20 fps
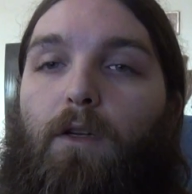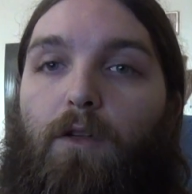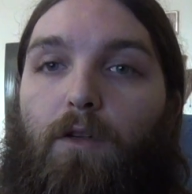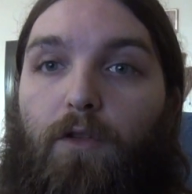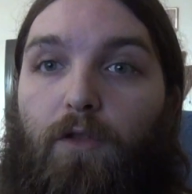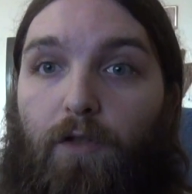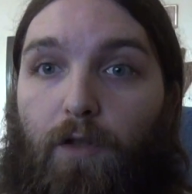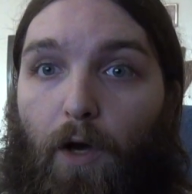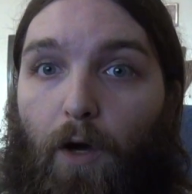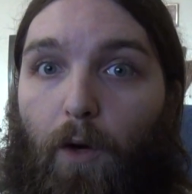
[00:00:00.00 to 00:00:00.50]

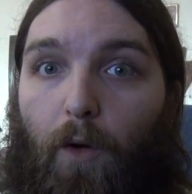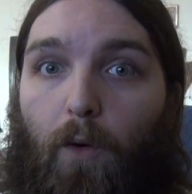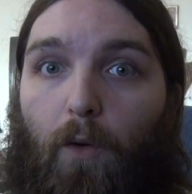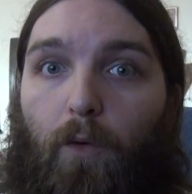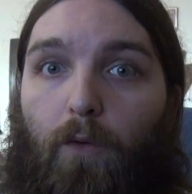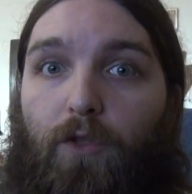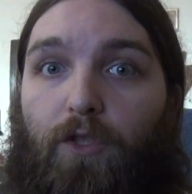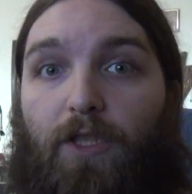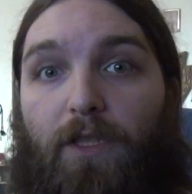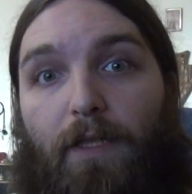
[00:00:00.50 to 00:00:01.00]

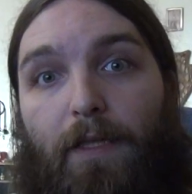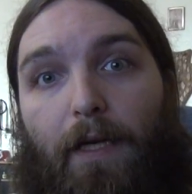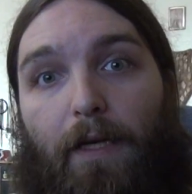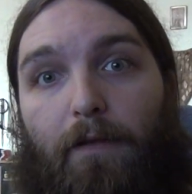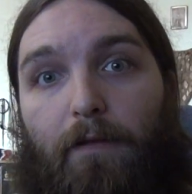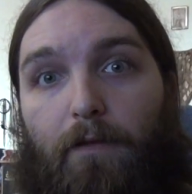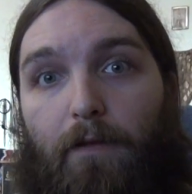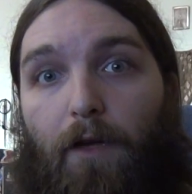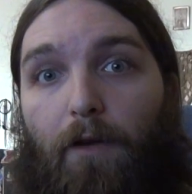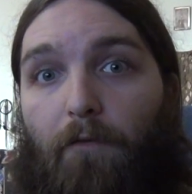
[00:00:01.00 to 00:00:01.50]
So she
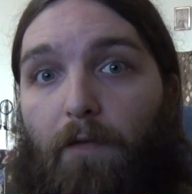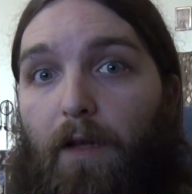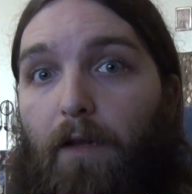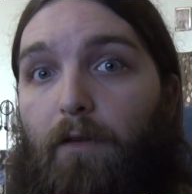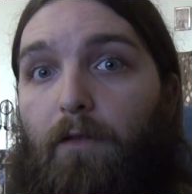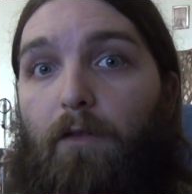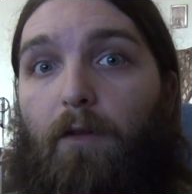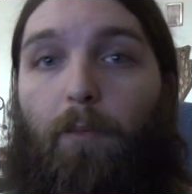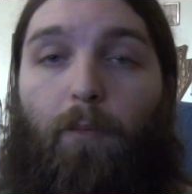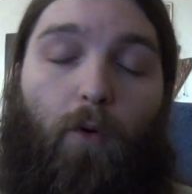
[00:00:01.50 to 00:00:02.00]
has
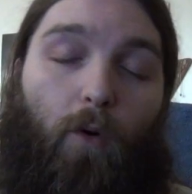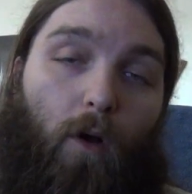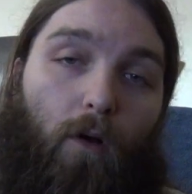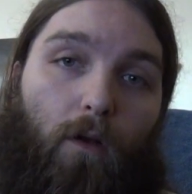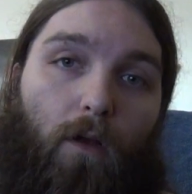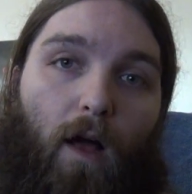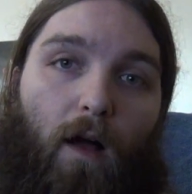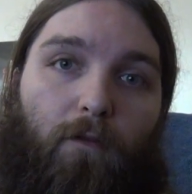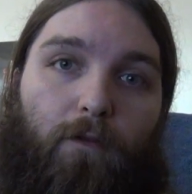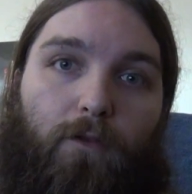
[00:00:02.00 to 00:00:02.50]
convinced the
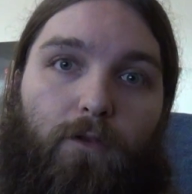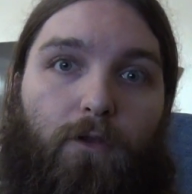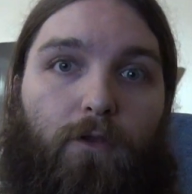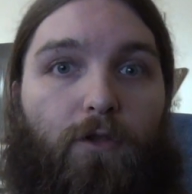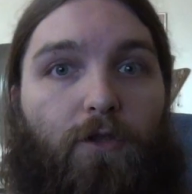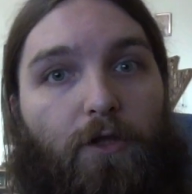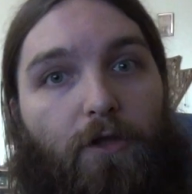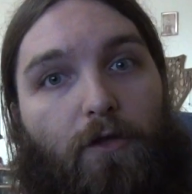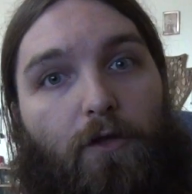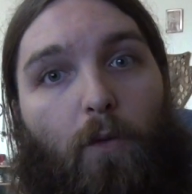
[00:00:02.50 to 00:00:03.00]
parole officer
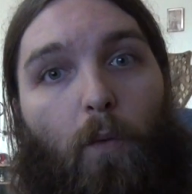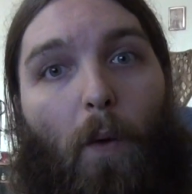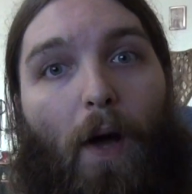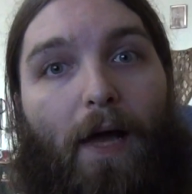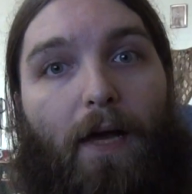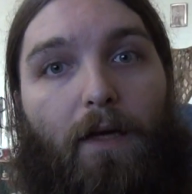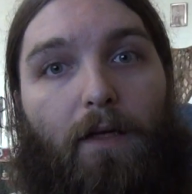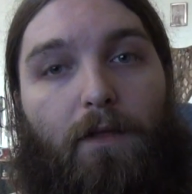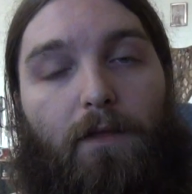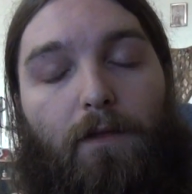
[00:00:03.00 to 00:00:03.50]
just to
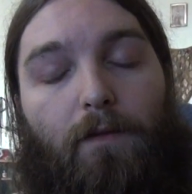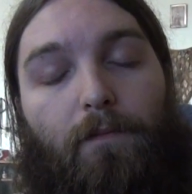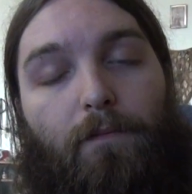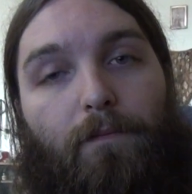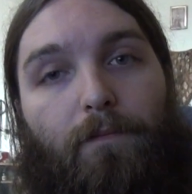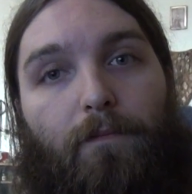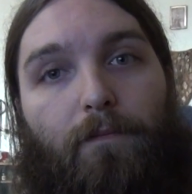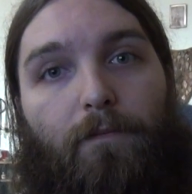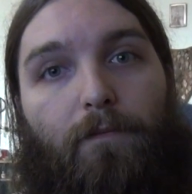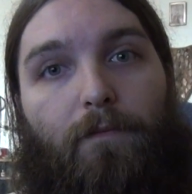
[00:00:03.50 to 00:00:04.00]
wait
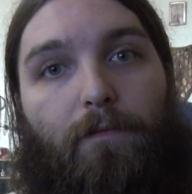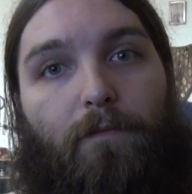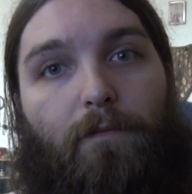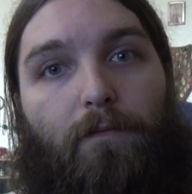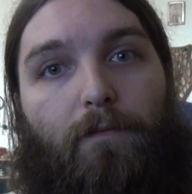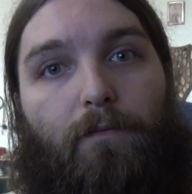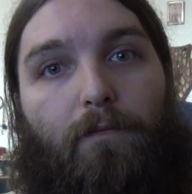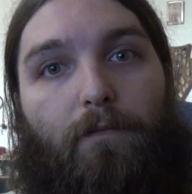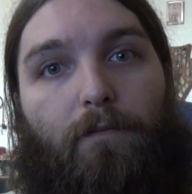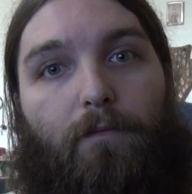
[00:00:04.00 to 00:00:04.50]

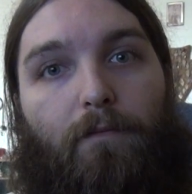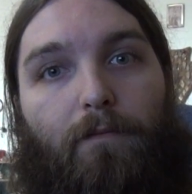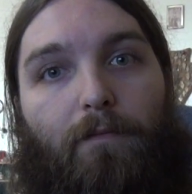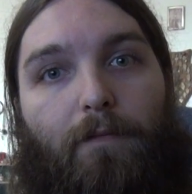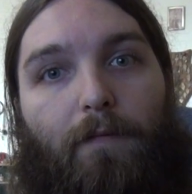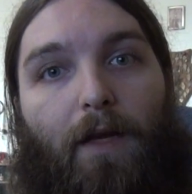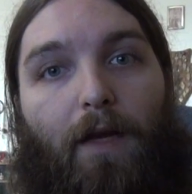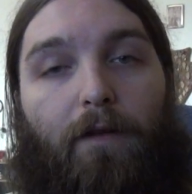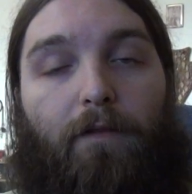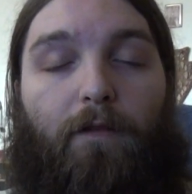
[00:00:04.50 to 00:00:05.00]

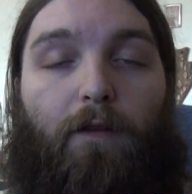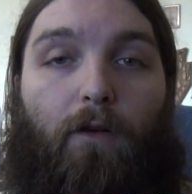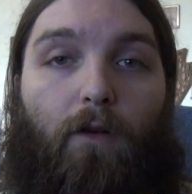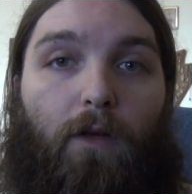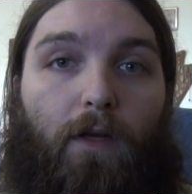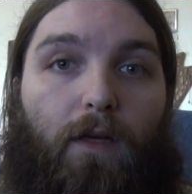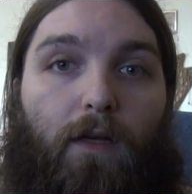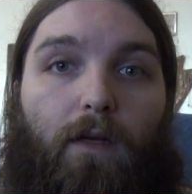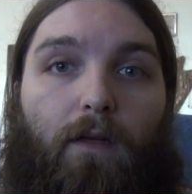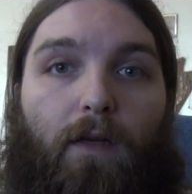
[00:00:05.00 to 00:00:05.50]
until
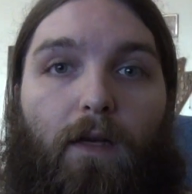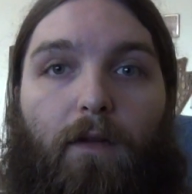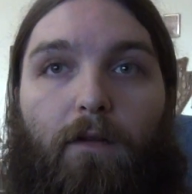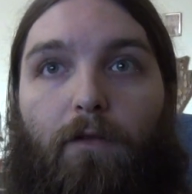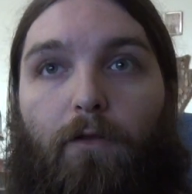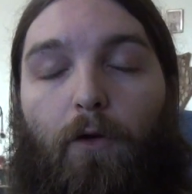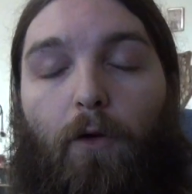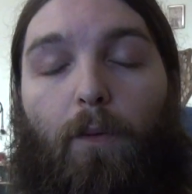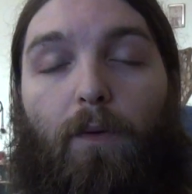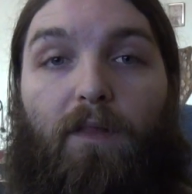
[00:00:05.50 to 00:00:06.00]
he gets
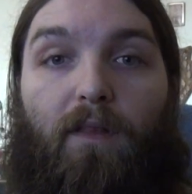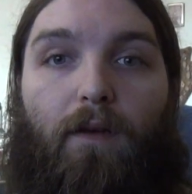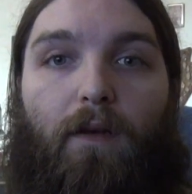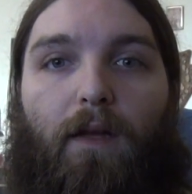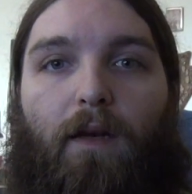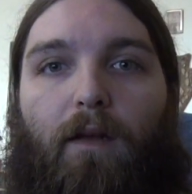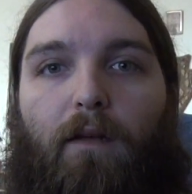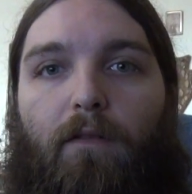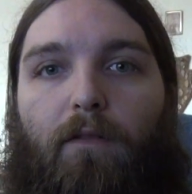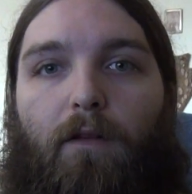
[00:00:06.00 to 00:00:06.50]
through with the
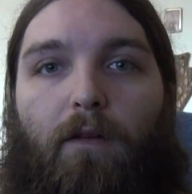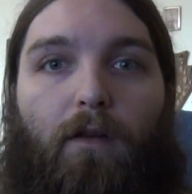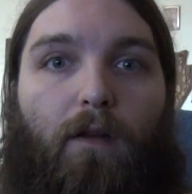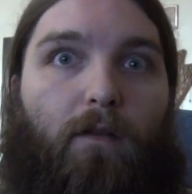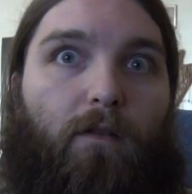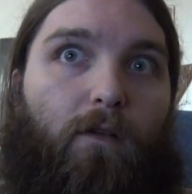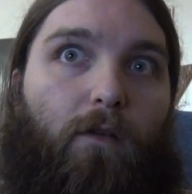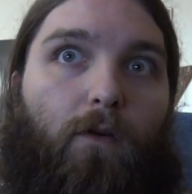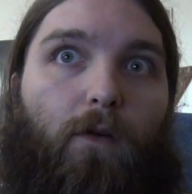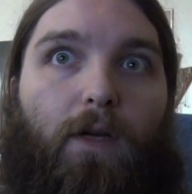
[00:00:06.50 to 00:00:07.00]
dentist and
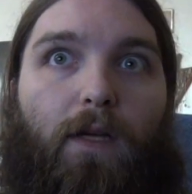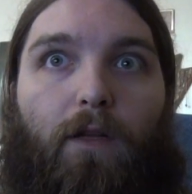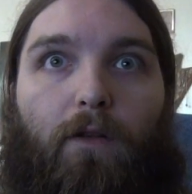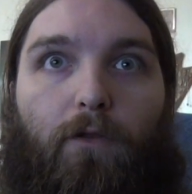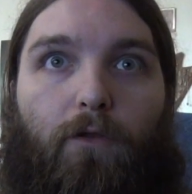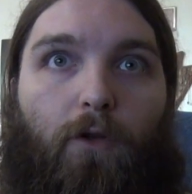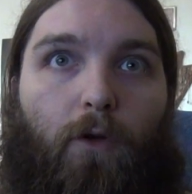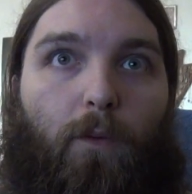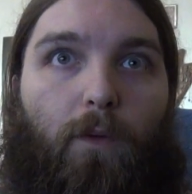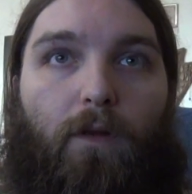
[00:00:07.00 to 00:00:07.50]
until he gets
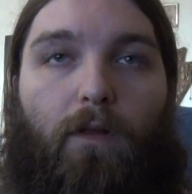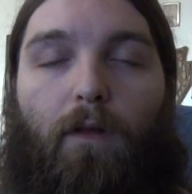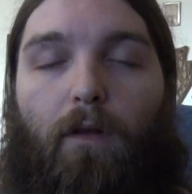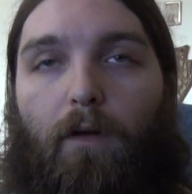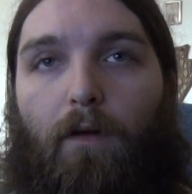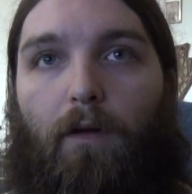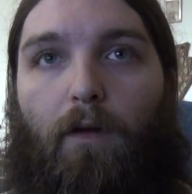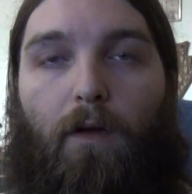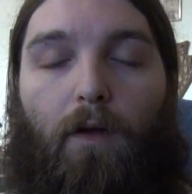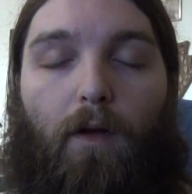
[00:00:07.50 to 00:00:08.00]
through with
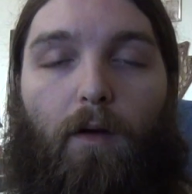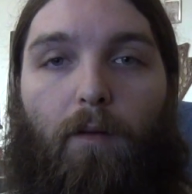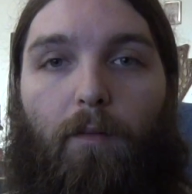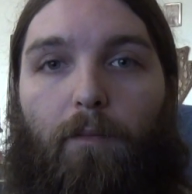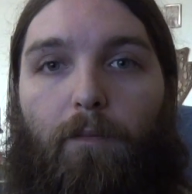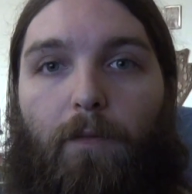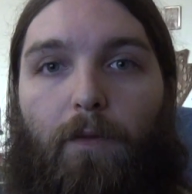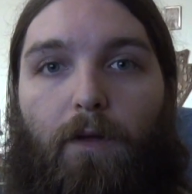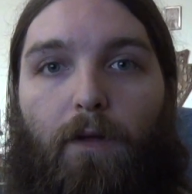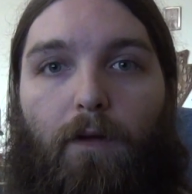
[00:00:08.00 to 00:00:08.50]
the
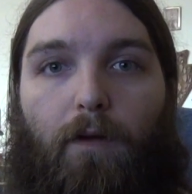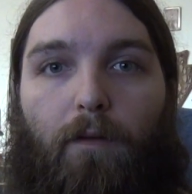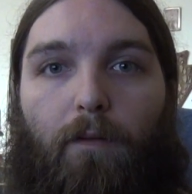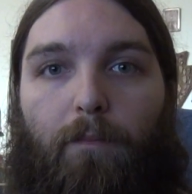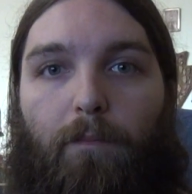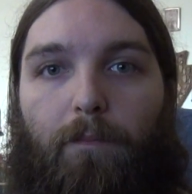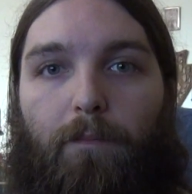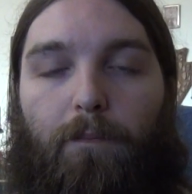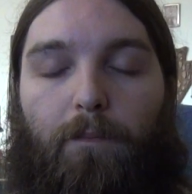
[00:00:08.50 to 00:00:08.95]
the